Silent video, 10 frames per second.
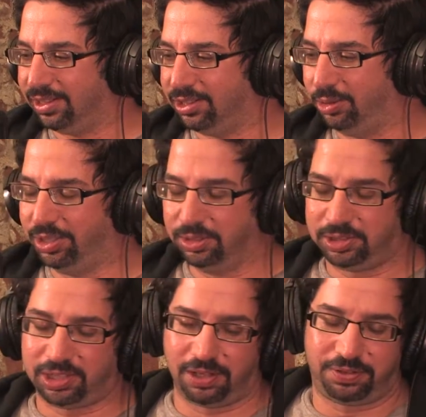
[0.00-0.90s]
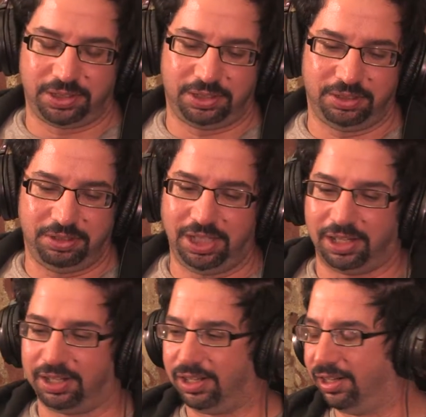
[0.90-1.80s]
Doing new stuff in the new
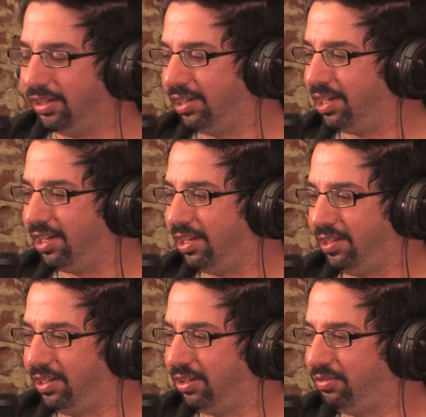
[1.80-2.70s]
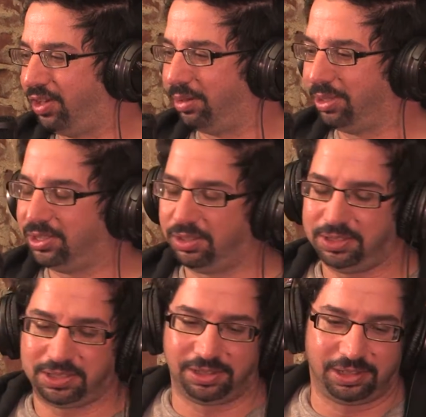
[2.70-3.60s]
year, family's
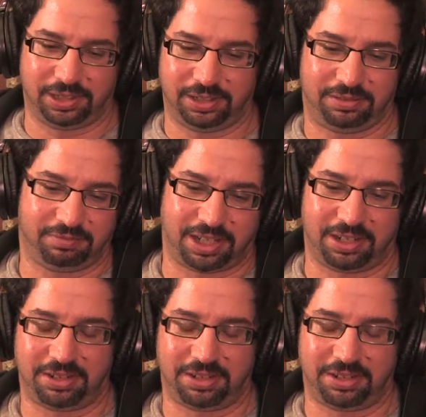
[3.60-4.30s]
always good. I don't